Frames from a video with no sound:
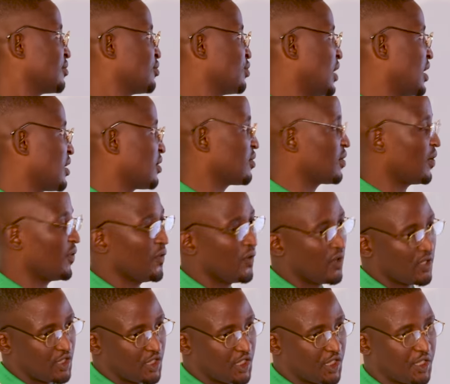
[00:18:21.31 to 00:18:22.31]
We are looking
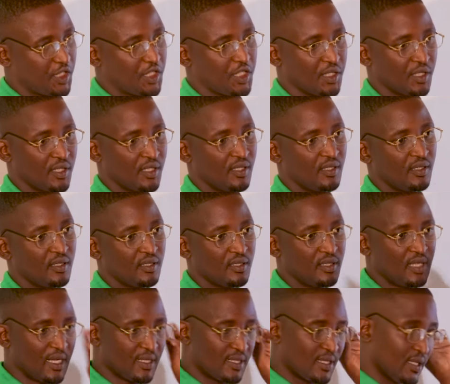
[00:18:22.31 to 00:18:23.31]
for ch,
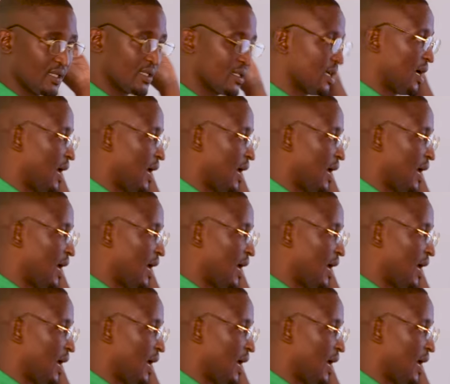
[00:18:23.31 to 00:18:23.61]
that is